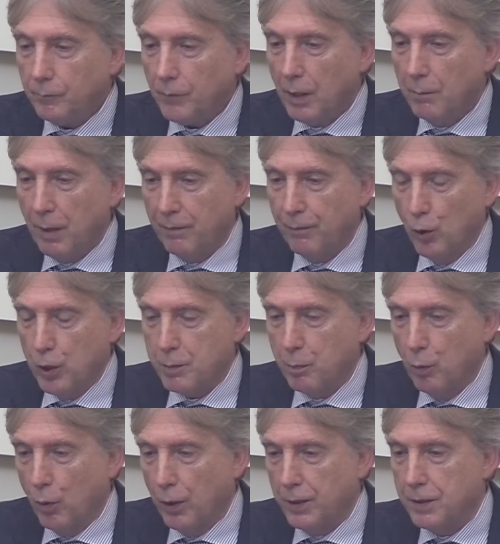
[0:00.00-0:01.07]
my first
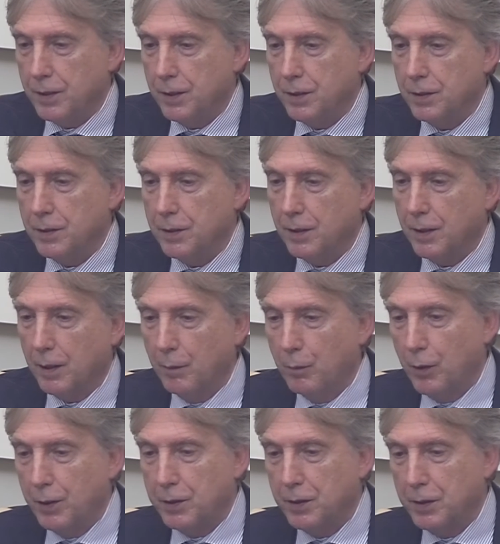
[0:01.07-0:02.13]
point,
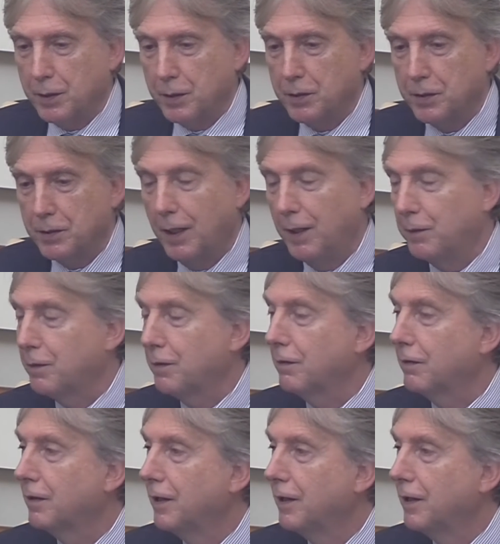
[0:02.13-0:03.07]
which is that